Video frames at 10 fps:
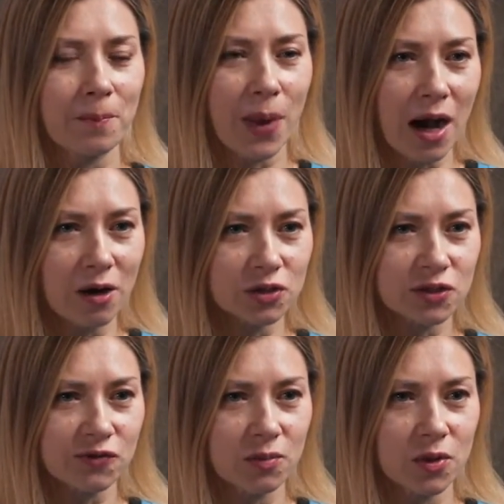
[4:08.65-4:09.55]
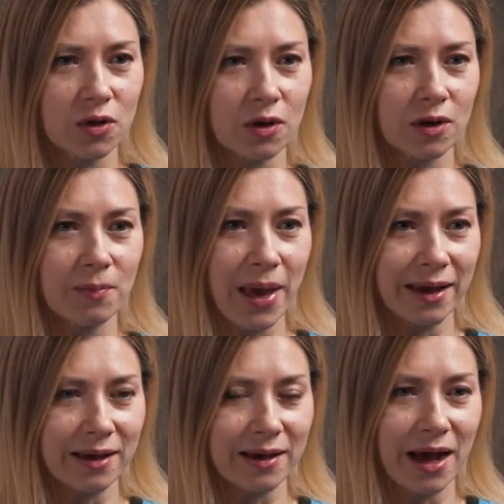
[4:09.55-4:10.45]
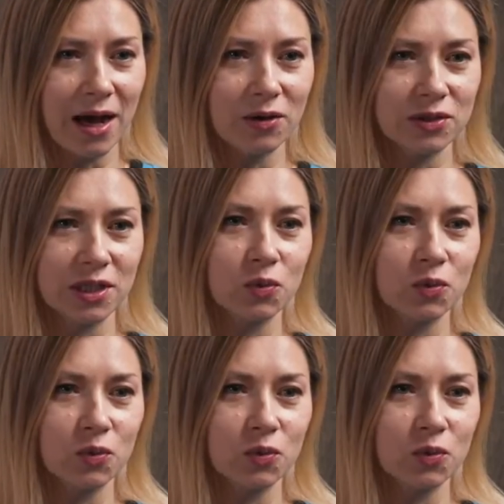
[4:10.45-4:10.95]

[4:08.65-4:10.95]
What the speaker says: pounds from your bank account,